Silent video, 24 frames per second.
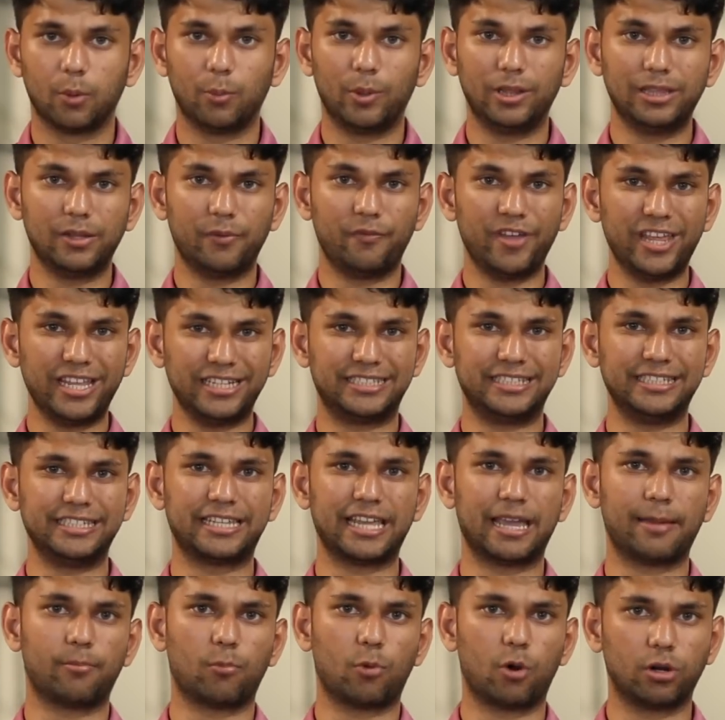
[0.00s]
Well, the way
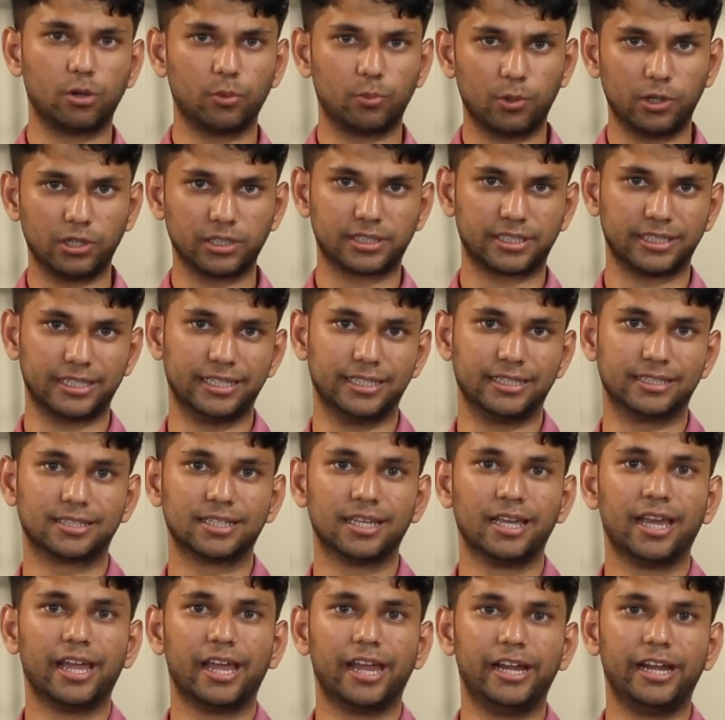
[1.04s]
GCam mod works is,